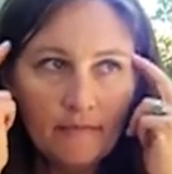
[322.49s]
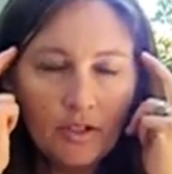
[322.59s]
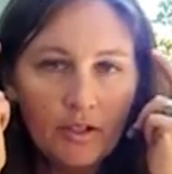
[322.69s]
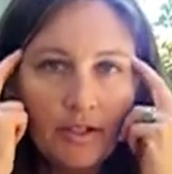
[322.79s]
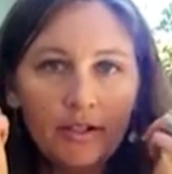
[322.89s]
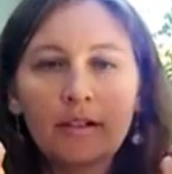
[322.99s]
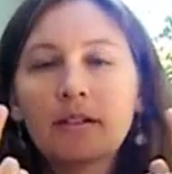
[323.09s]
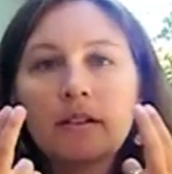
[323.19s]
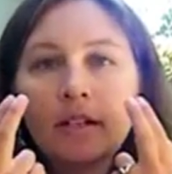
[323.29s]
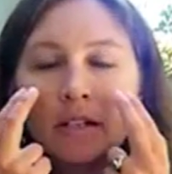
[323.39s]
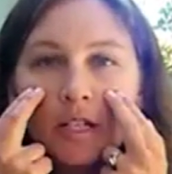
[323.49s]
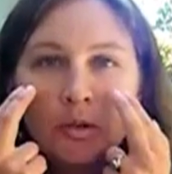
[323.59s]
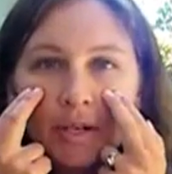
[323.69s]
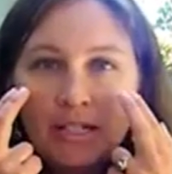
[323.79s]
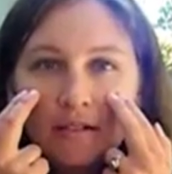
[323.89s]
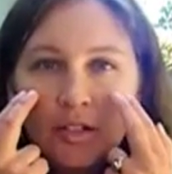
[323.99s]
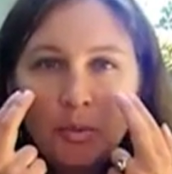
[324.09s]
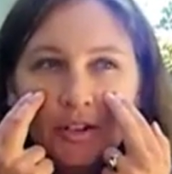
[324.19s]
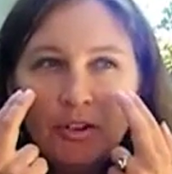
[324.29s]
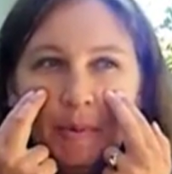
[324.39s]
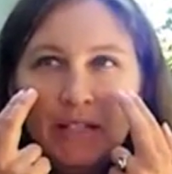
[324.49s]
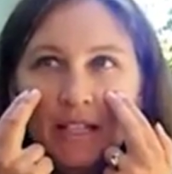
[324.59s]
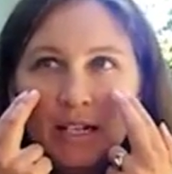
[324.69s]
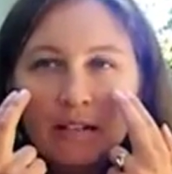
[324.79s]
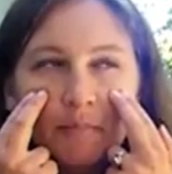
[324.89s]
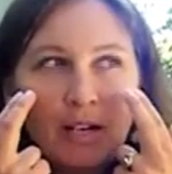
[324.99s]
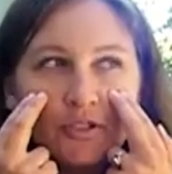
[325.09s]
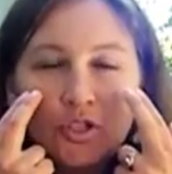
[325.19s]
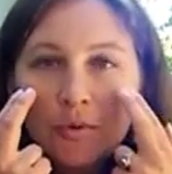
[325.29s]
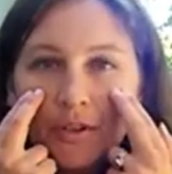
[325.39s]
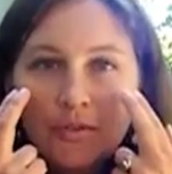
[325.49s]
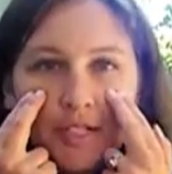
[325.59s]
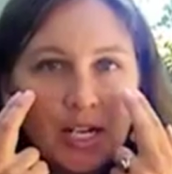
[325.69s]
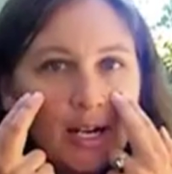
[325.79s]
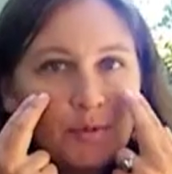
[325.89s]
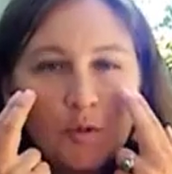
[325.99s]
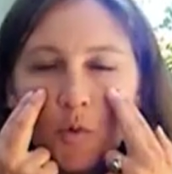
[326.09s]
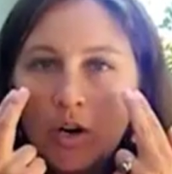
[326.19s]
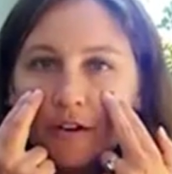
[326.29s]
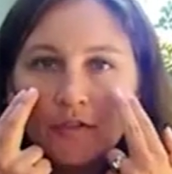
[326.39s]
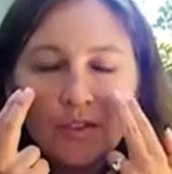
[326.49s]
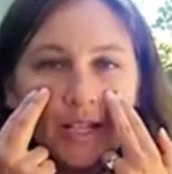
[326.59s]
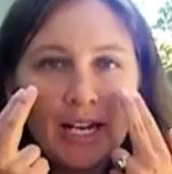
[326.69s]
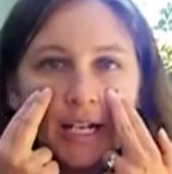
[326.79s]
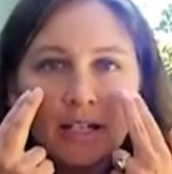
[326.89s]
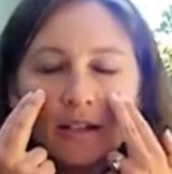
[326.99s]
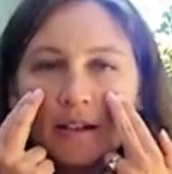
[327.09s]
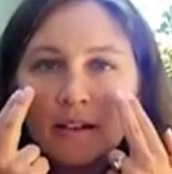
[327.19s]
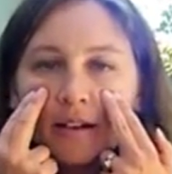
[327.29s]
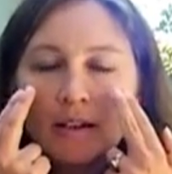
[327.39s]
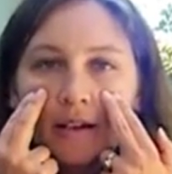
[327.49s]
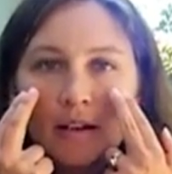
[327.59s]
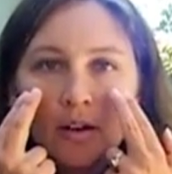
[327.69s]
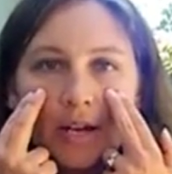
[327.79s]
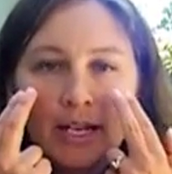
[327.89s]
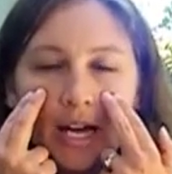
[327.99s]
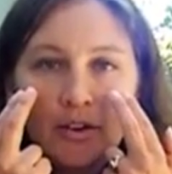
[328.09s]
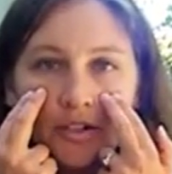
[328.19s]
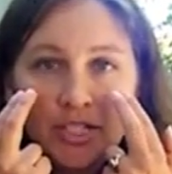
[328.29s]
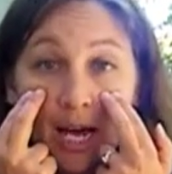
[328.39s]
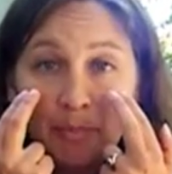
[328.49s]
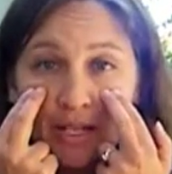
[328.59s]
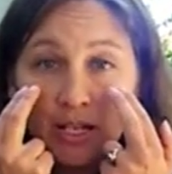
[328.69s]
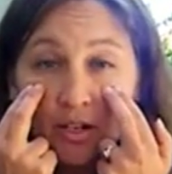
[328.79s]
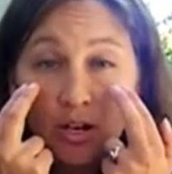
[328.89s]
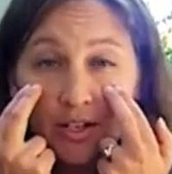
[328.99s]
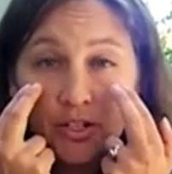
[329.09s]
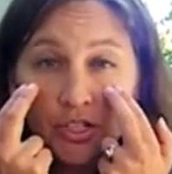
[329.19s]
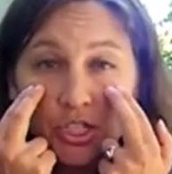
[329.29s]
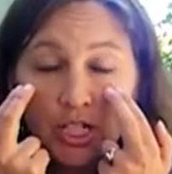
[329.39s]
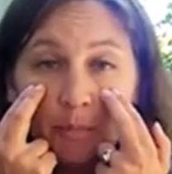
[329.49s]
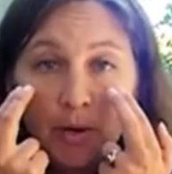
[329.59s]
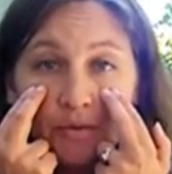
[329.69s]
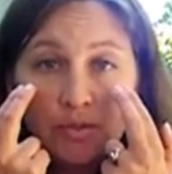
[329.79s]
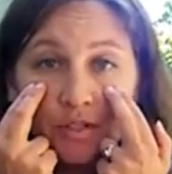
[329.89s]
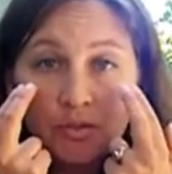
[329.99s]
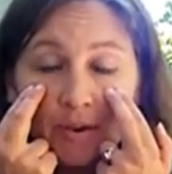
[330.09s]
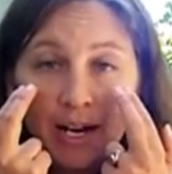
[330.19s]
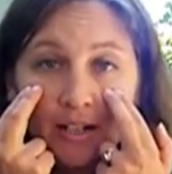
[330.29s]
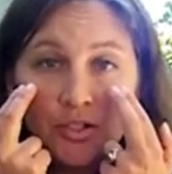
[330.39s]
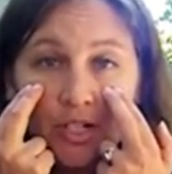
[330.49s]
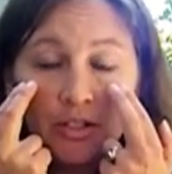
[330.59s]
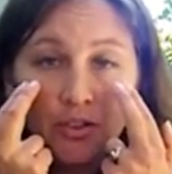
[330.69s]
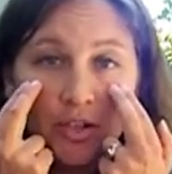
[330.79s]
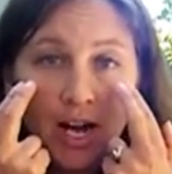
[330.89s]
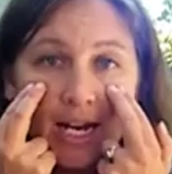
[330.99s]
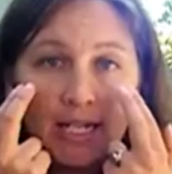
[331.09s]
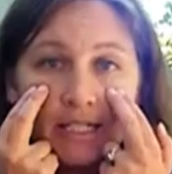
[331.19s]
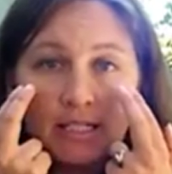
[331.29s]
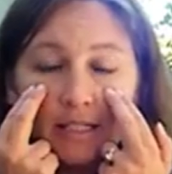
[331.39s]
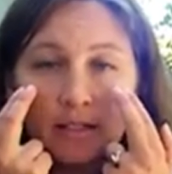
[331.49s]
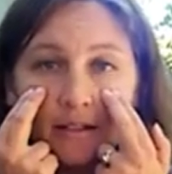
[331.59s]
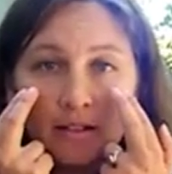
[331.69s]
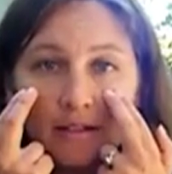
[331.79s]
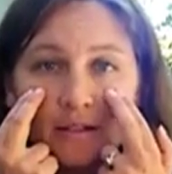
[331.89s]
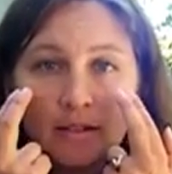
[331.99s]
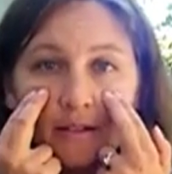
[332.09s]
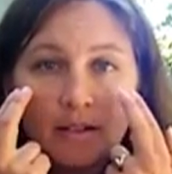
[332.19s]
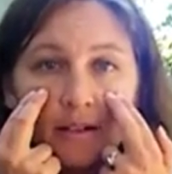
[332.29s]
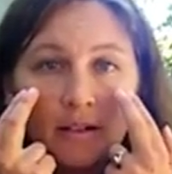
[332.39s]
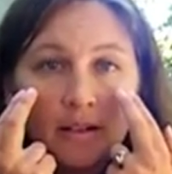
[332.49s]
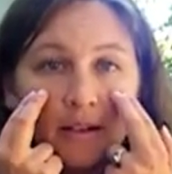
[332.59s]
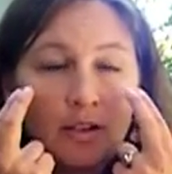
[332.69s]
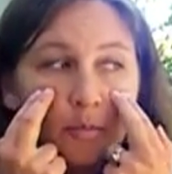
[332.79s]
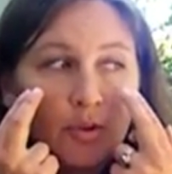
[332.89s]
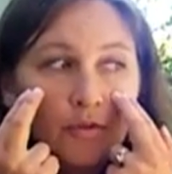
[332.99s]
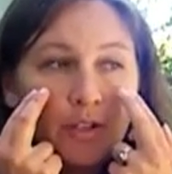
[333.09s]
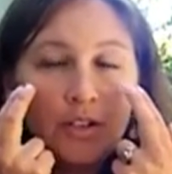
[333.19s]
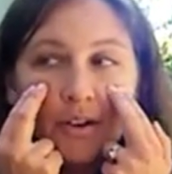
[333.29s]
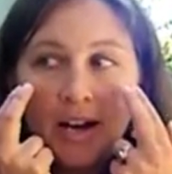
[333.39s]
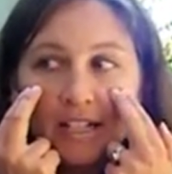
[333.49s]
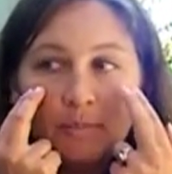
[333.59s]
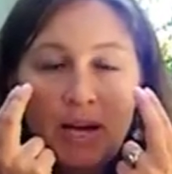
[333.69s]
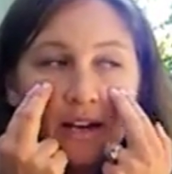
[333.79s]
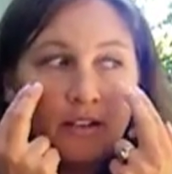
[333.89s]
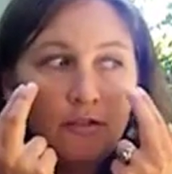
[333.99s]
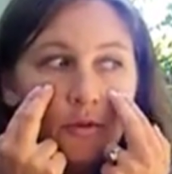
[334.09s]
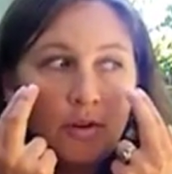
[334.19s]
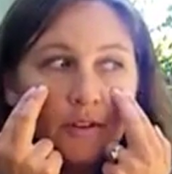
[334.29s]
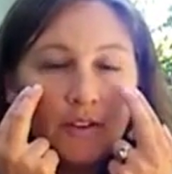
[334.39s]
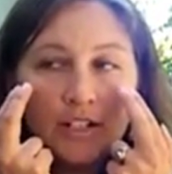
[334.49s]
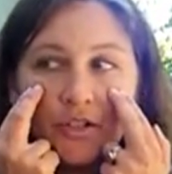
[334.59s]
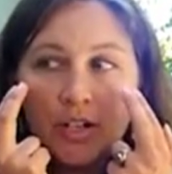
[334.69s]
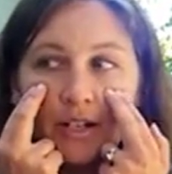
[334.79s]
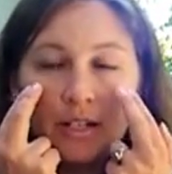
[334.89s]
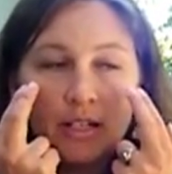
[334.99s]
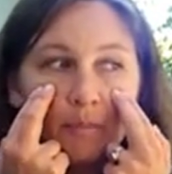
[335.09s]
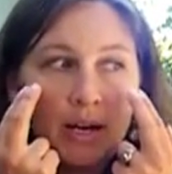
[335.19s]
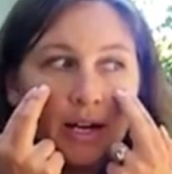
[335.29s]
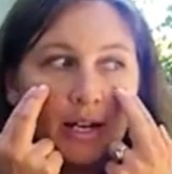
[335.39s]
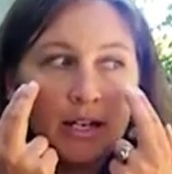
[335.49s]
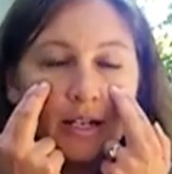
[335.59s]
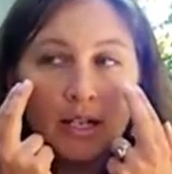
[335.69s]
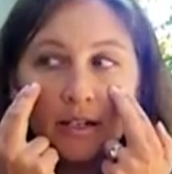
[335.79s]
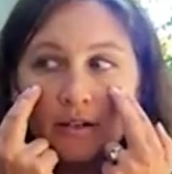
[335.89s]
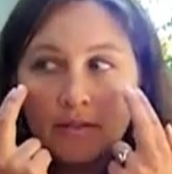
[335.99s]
Good. You want to repeat that about 2 or 3 times or more if you'd like. Okay, now you're tapping here on your cheekbones, just right underneath your eyes. Moving your eyes back and forth. I trade in my.